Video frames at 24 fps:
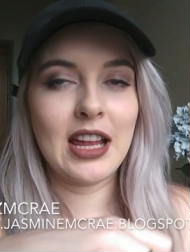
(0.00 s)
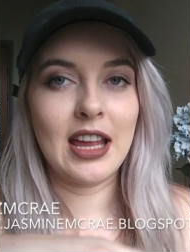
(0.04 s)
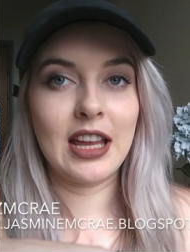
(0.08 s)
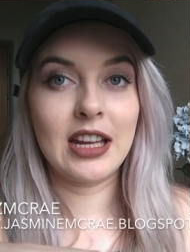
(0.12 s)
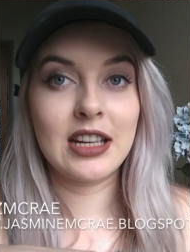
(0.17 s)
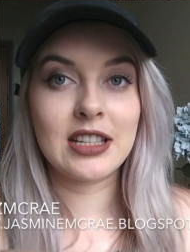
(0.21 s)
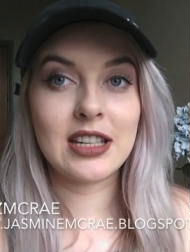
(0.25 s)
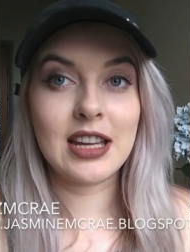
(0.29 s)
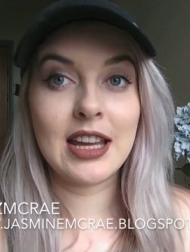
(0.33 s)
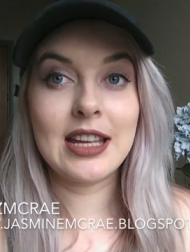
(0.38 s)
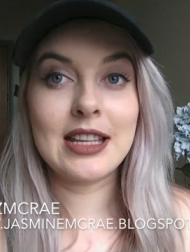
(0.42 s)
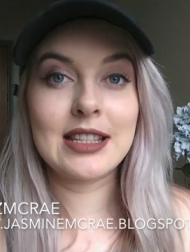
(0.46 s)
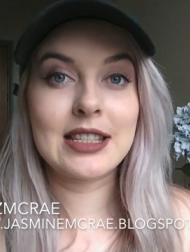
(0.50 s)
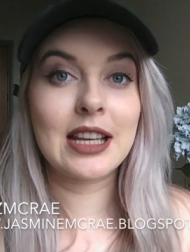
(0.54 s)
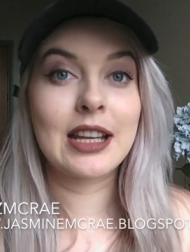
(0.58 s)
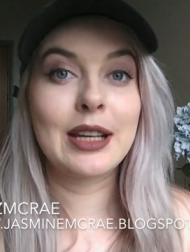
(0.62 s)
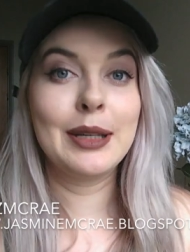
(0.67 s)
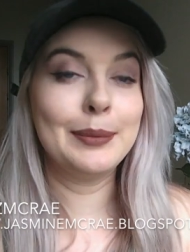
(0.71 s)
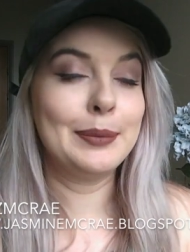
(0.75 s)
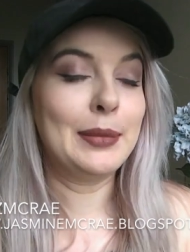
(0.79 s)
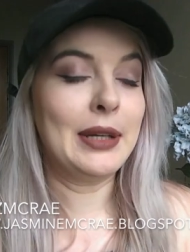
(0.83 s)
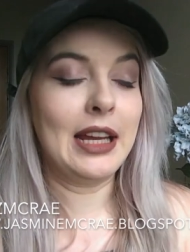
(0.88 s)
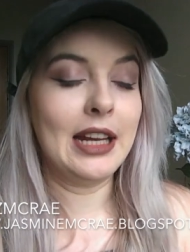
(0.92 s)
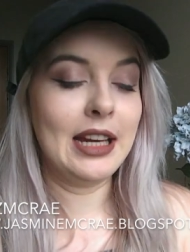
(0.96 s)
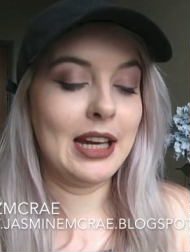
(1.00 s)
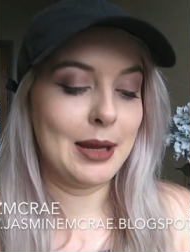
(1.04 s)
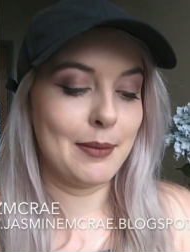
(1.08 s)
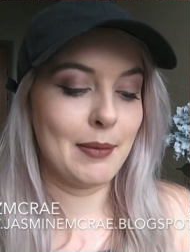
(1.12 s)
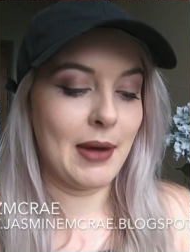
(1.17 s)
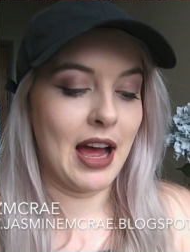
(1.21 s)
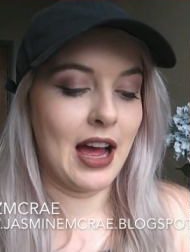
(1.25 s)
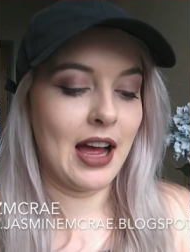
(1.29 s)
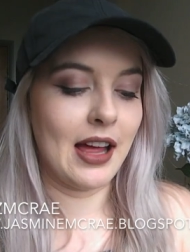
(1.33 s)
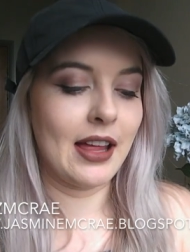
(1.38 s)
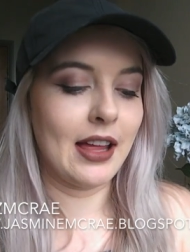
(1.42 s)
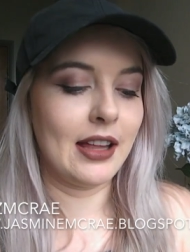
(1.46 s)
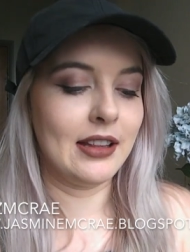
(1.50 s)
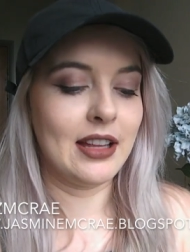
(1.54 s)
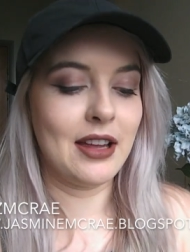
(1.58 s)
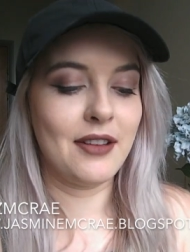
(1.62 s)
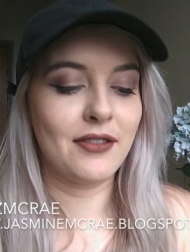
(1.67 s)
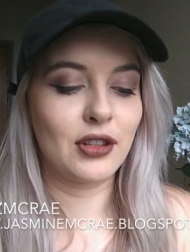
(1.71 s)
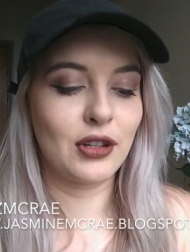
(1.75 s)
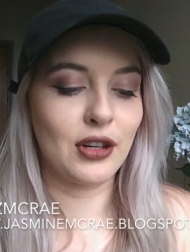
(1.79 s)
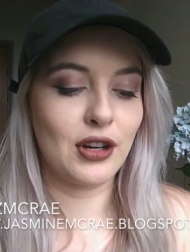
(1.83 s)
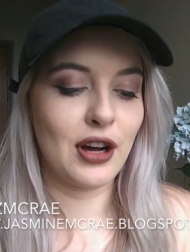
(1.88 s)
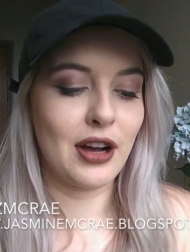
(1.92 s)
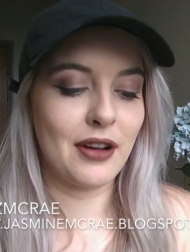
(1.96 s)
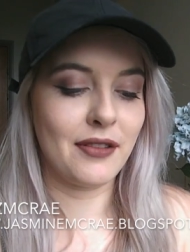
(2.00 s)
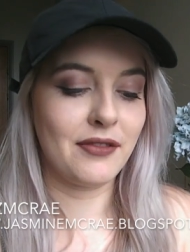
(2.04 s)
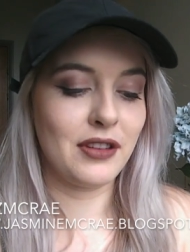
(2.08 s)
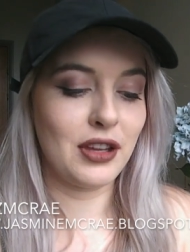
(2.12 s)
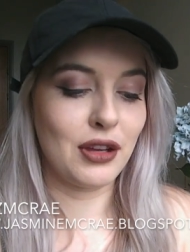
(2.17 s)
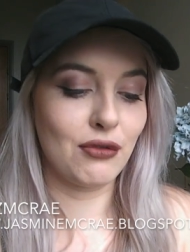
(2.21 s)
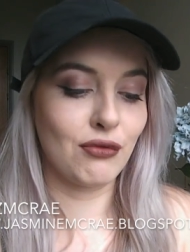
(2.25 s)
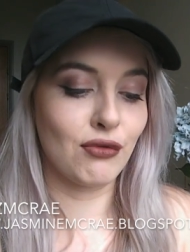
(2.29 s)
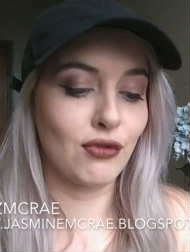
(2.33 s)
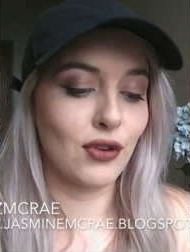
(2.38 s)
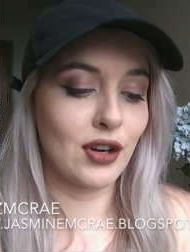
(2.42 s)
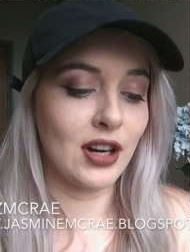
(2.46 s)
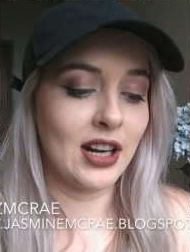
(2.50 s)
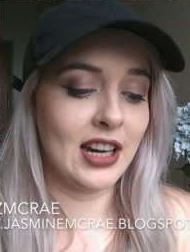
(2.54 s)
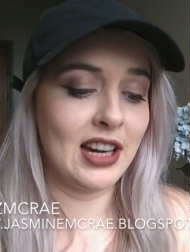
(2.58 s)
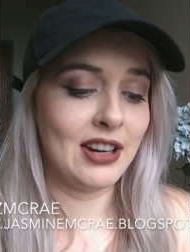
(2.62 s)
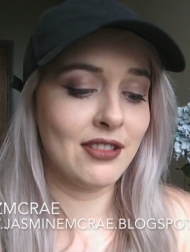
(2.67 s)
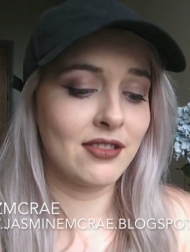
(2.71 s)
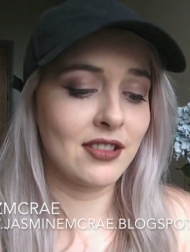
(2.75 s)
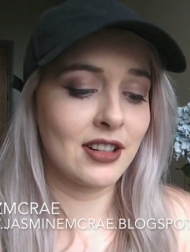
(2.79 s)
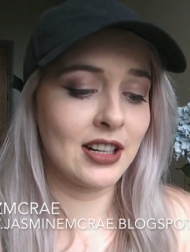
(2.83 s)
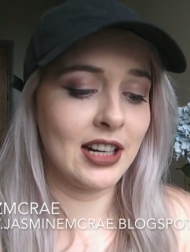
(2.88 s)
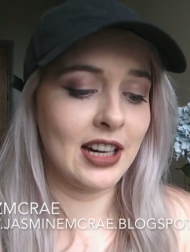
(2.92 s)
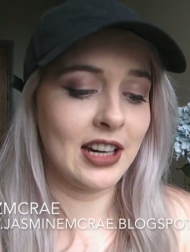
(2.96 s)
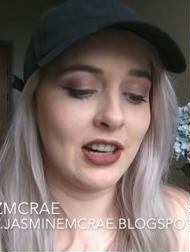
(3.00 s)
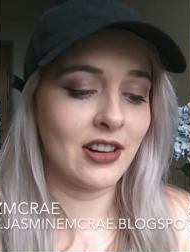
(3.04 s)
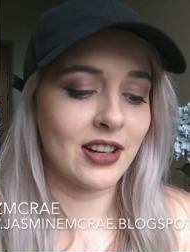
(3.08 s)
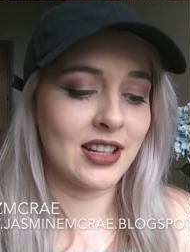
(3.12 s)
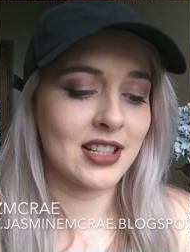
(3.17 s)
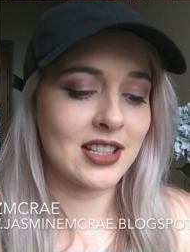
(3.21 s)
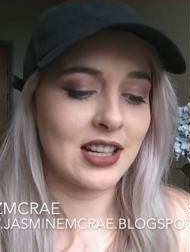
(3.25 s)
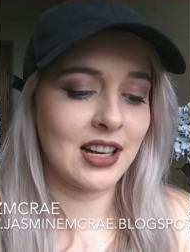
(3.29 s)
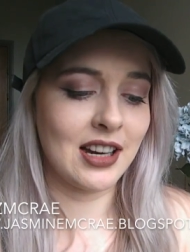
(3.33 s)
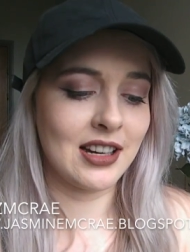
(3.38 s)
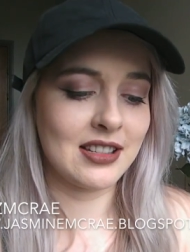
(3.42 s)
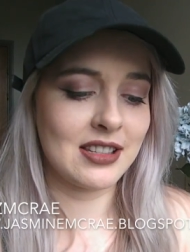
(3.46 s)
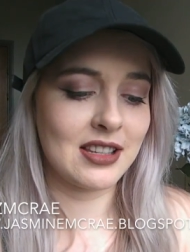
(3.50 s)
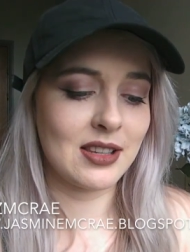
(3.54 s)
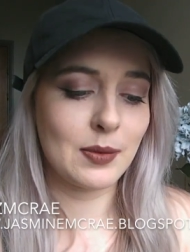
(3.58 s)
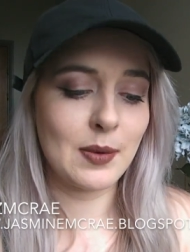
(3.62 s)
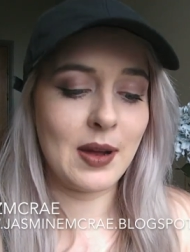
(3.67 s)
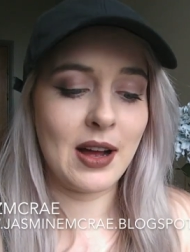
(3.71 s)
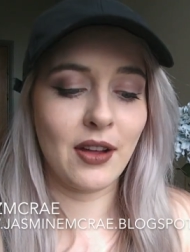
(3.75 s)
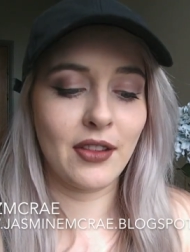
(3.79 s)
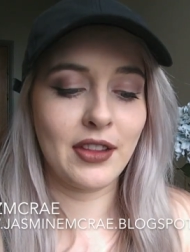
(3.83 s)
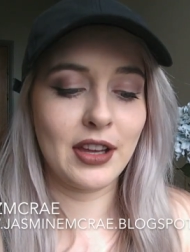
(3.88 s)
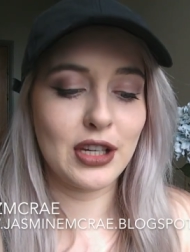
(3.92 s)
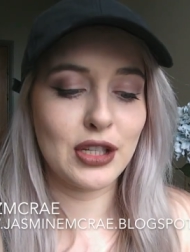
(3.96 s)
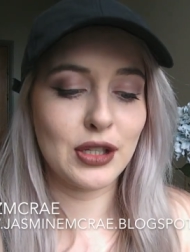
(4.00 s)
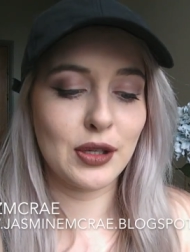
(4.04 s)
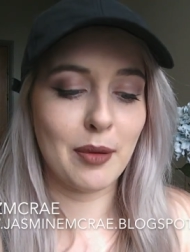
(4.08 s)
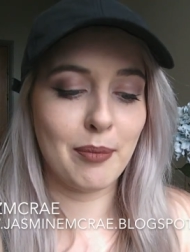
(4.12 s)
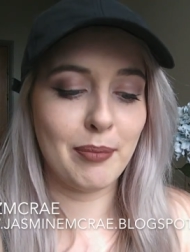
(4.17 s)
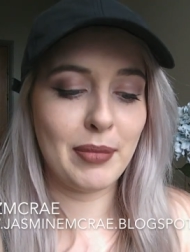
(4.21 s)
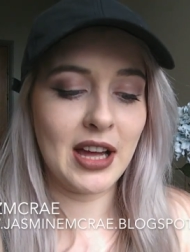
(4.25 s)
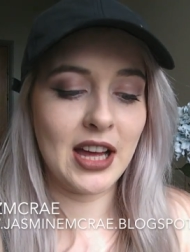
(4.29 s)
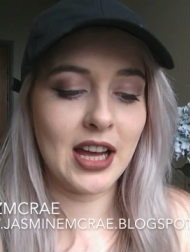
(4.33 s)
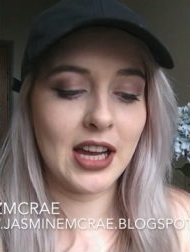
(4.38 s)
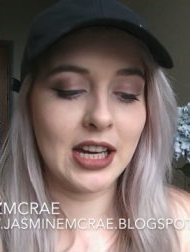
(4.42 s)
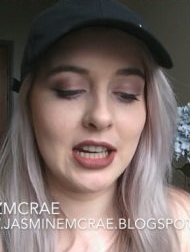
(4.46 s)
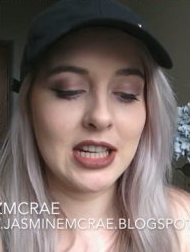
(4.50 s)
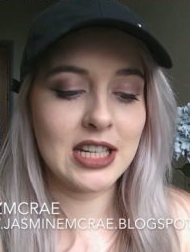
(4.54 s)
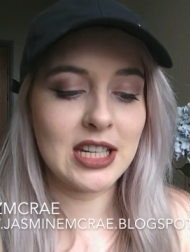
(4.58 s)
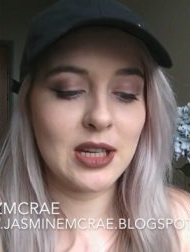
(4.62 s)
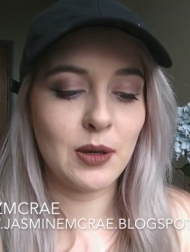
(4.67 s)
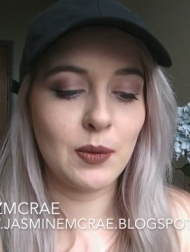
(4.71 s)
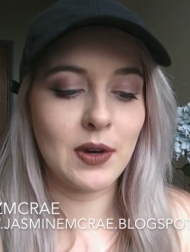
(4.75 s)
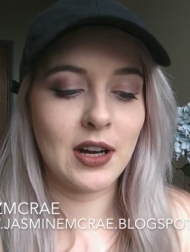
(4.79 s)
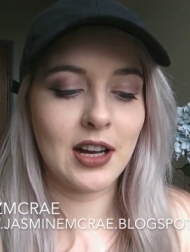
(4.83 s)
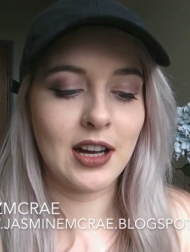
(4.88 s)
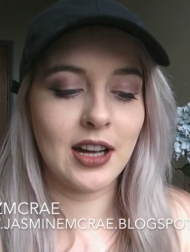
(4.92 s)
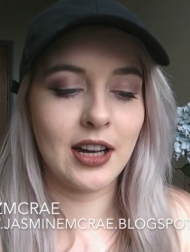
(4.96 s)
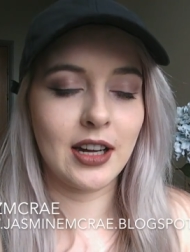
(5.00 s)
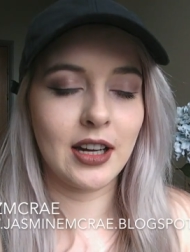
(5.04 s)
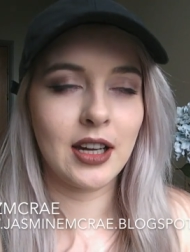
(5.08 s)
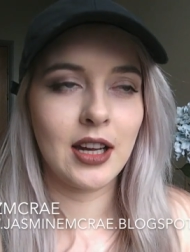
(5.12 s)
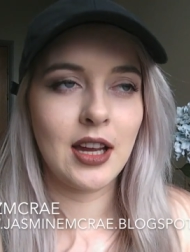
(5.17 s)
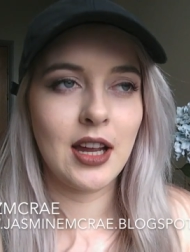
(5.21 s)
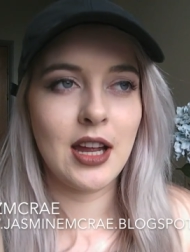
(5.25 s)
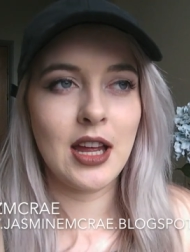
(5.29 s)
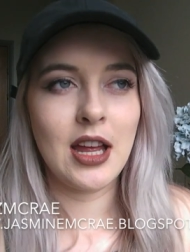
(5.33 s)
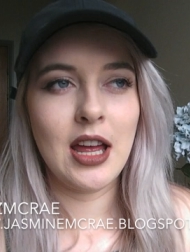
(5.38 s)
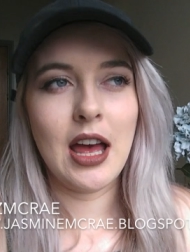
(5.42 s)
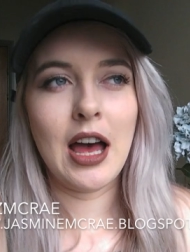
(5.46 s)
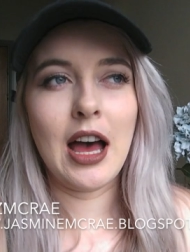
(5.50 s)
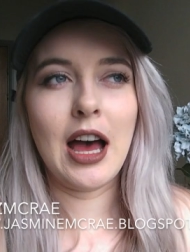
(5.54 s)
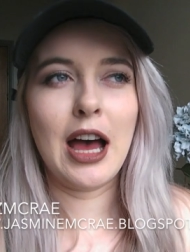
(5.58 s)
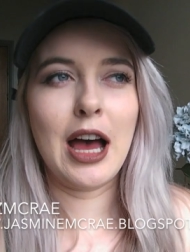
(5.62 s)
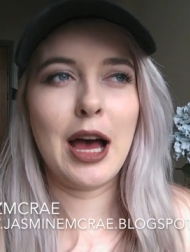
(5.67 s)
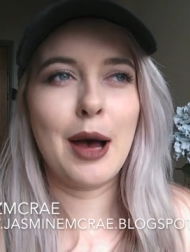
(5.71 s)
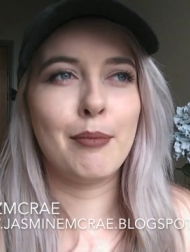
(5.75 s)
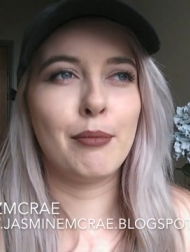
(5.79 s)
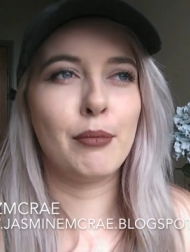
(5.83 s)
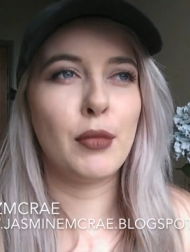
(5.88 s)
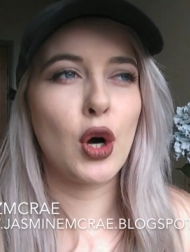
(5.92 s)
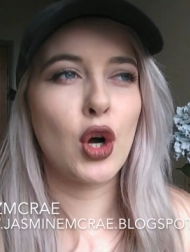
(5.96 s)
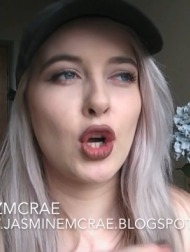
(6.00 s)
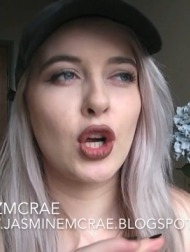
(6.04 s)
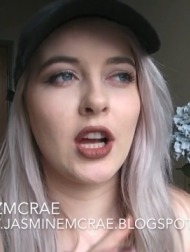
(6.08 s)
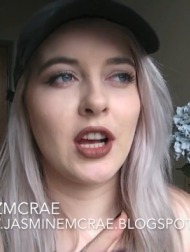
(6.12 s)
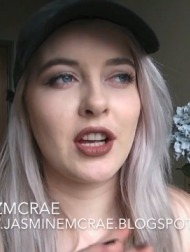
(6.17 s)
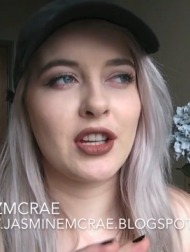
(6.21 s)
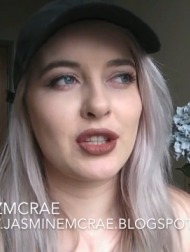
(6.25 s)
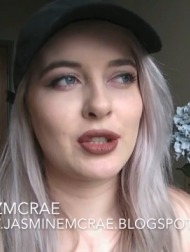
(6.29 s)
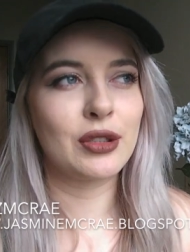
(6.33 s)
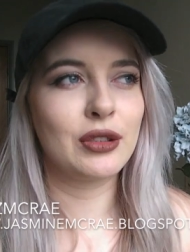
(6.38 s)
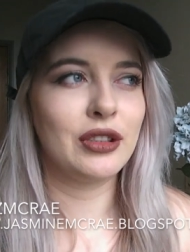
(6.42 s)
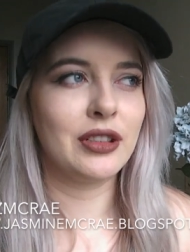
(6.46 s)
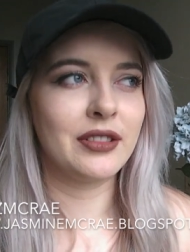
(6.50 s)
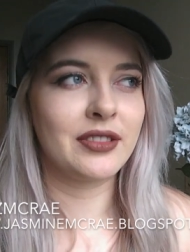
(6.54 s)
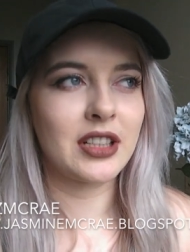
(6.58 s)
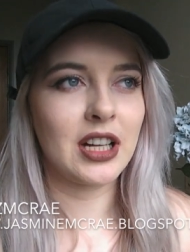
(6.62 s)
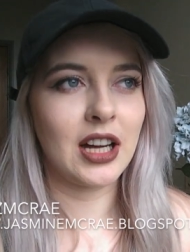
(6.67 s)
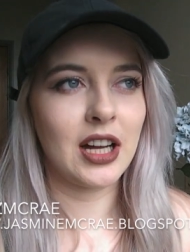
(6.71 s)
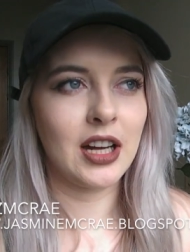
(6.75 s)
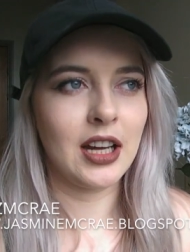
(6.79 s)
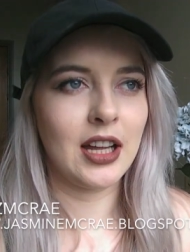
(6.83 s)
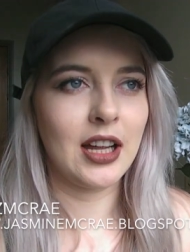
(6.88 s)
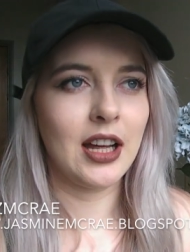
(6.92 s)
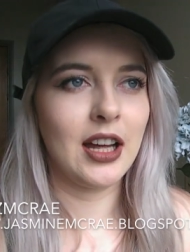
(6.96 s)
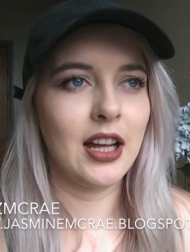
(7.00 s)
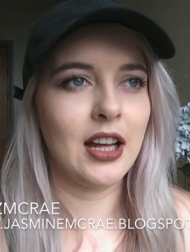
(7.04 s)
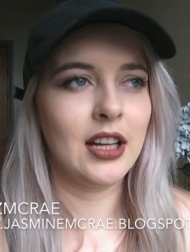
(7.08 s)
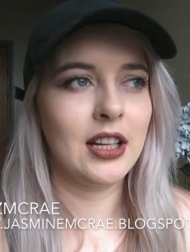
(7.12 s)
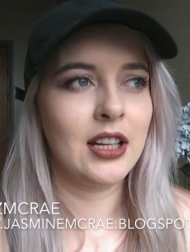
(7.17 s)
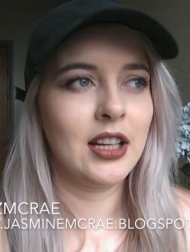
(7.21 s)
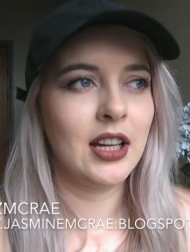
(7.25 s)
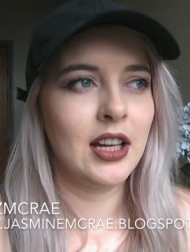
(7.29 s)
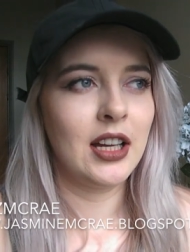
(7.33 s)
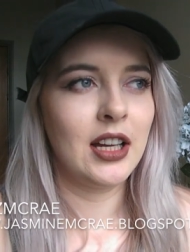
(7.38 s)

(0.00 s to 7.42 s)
It is completely matte and they've got a few really, really nice colours as well. They do a burgundy one, a mocha sort of colour,